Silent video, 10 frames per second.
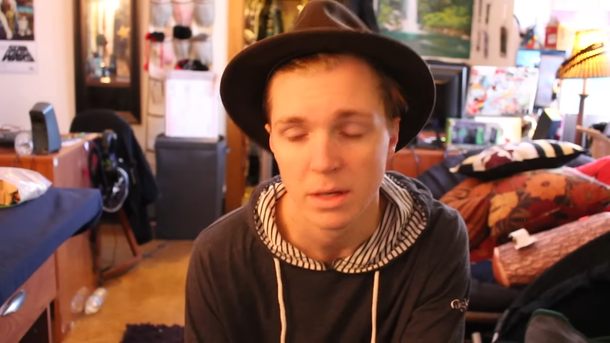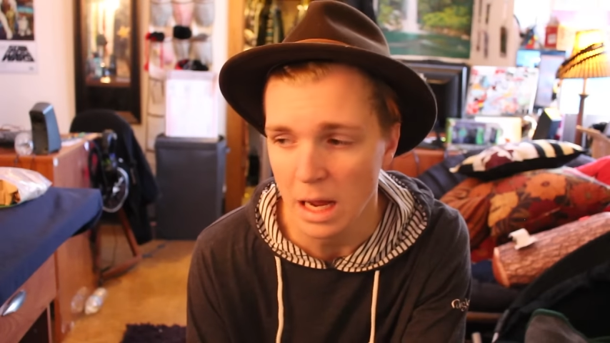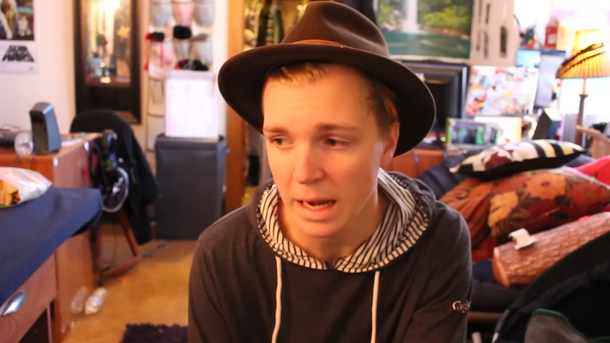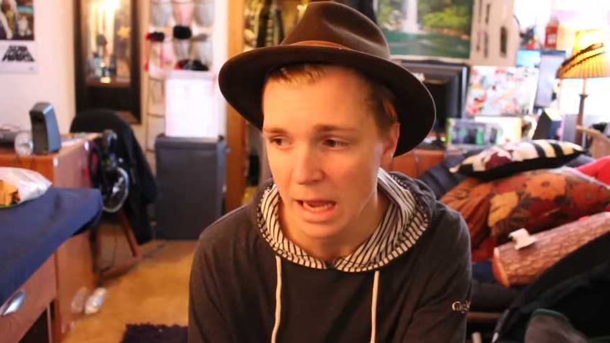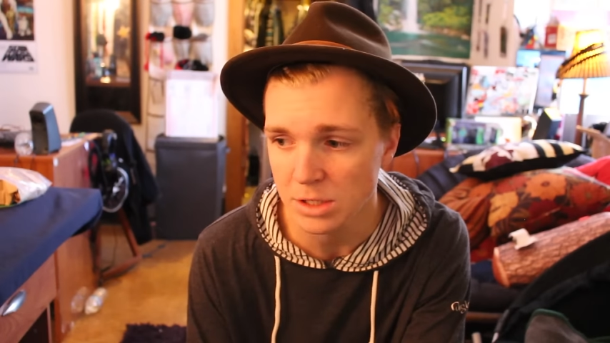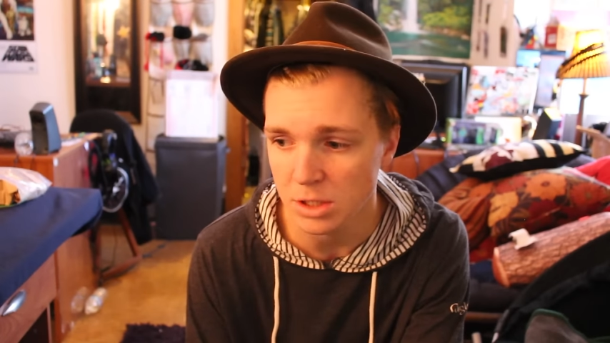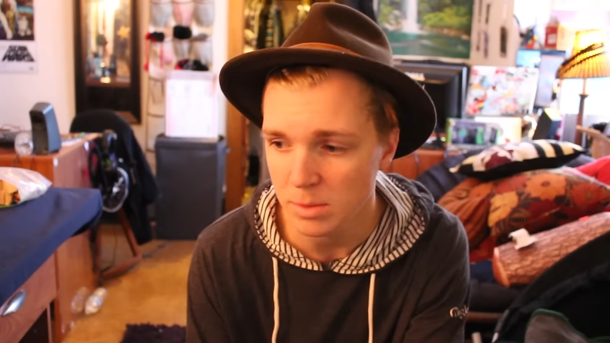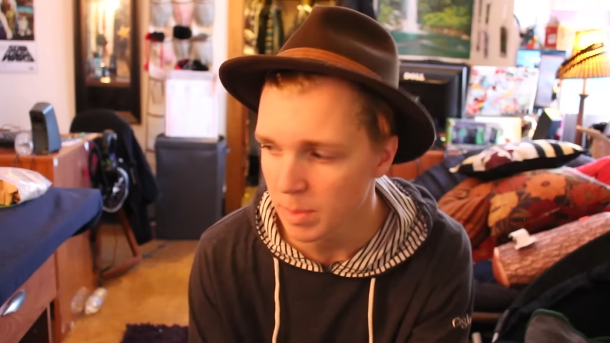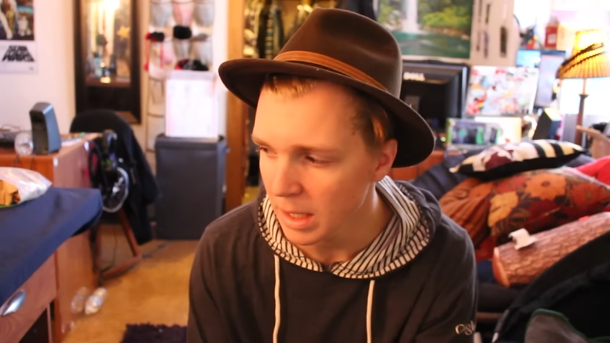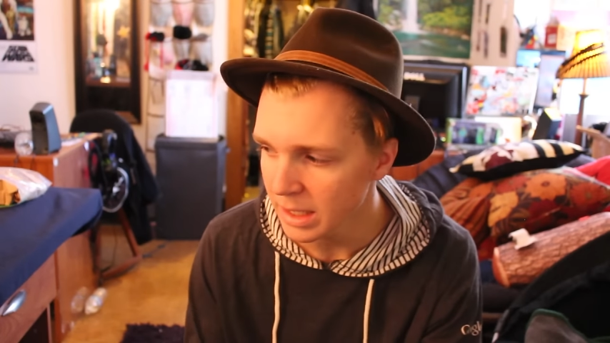Not
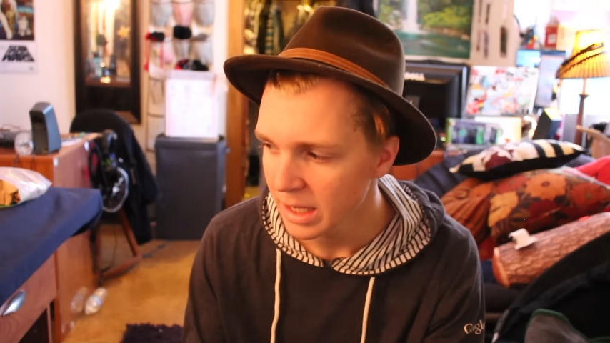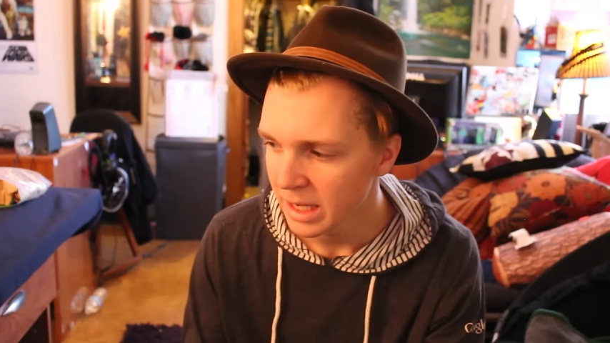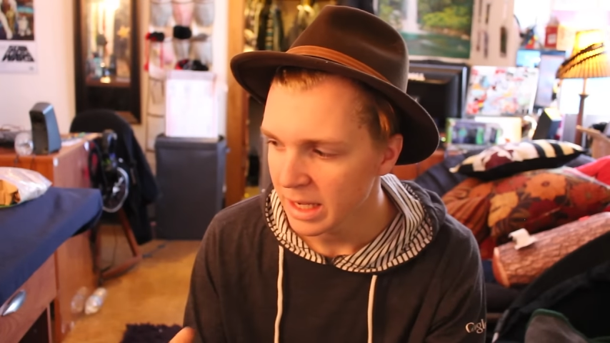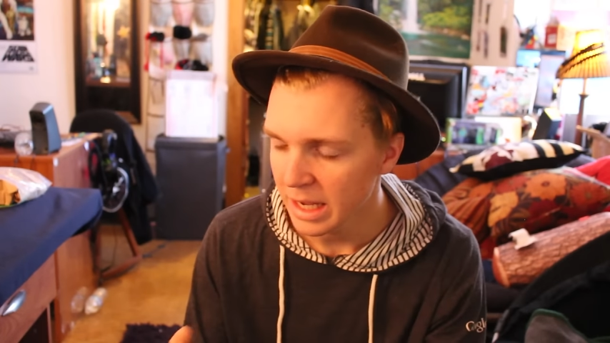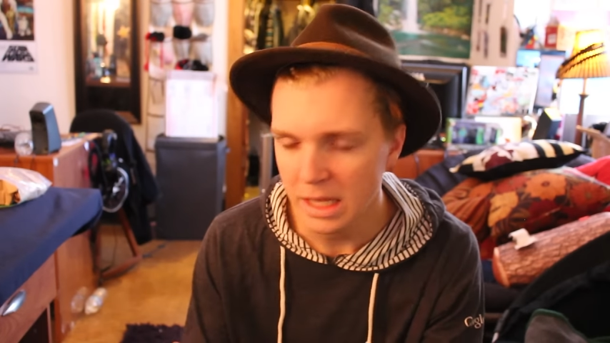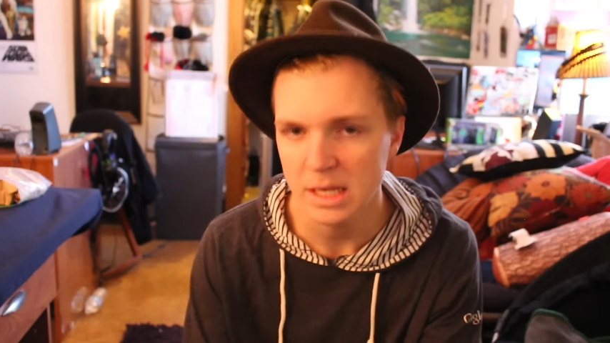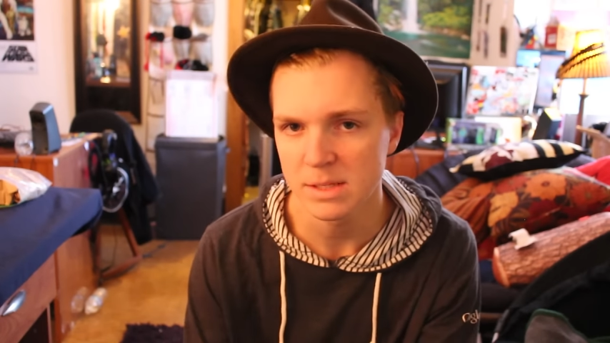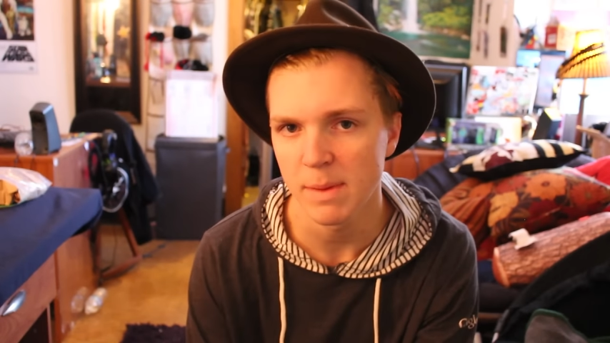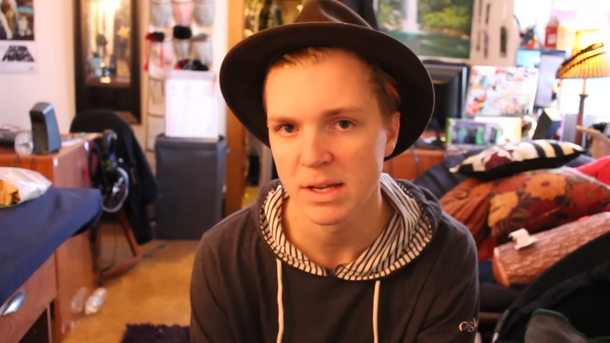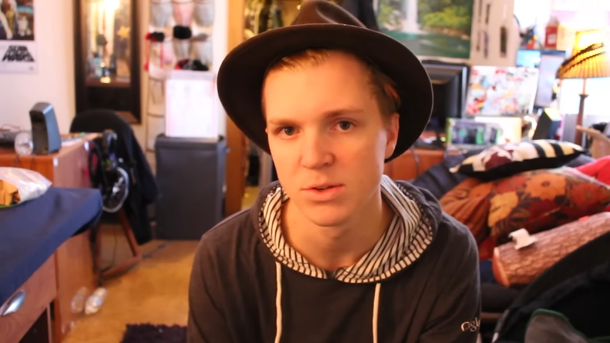actually, but it
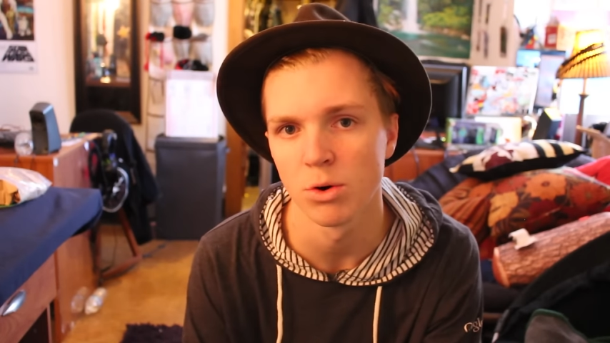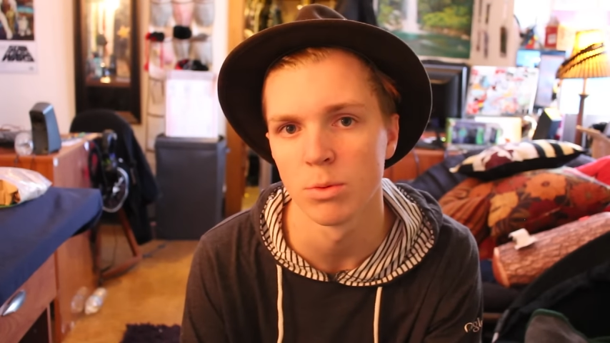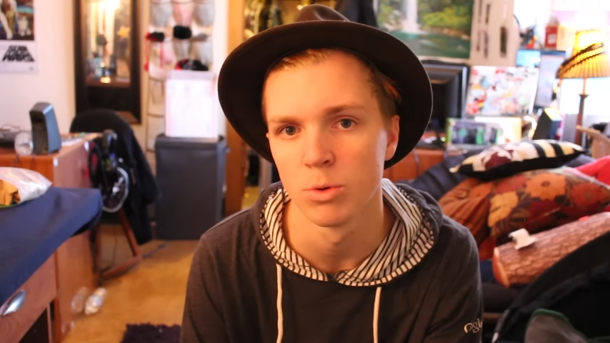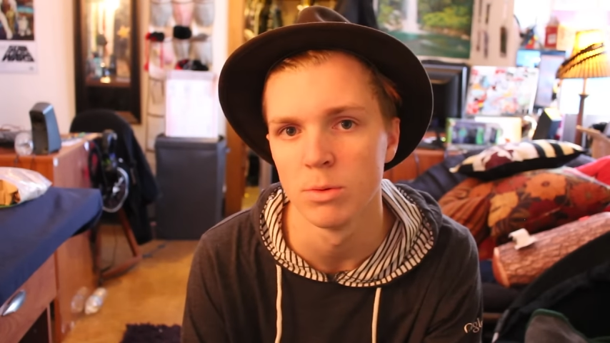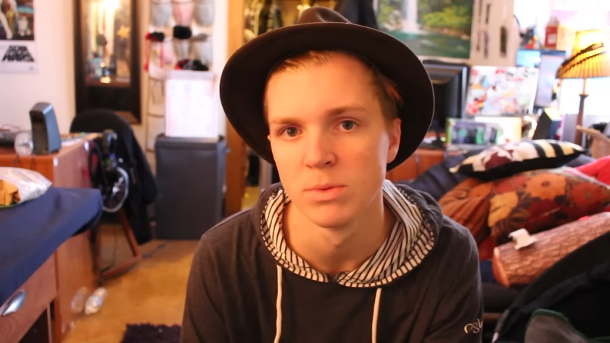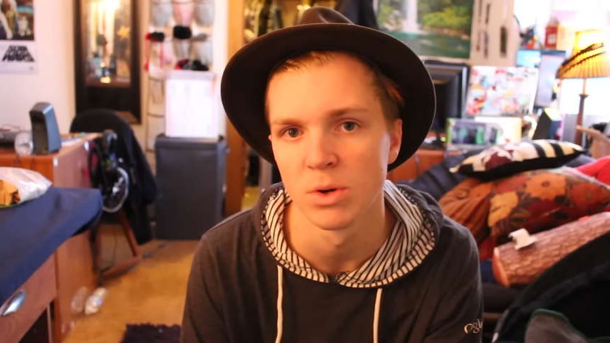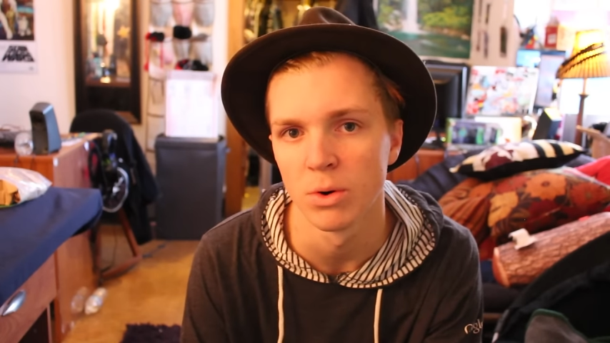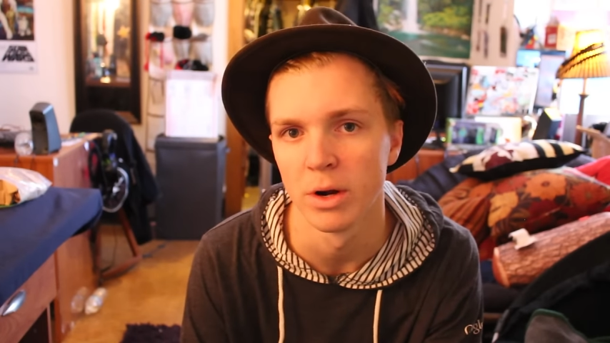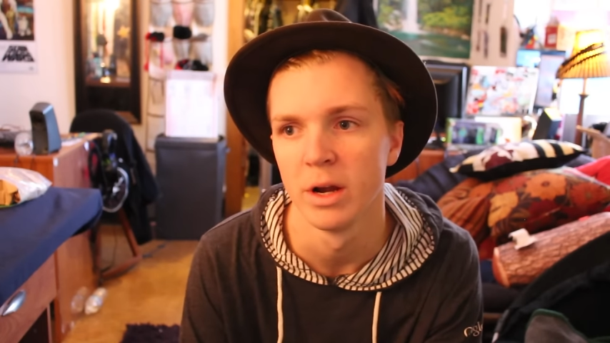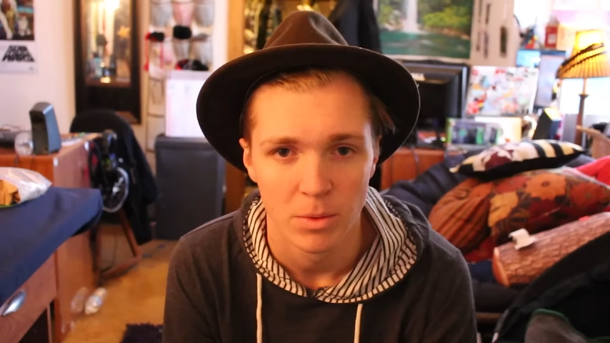is my dorm room
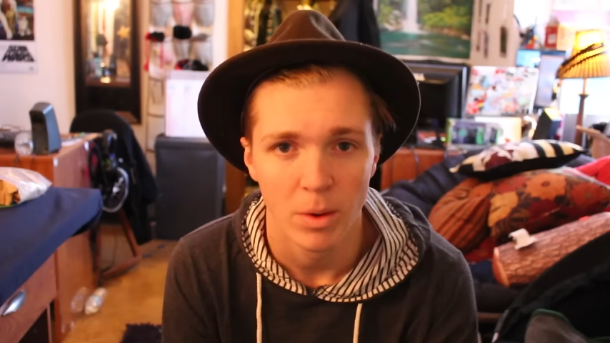tour.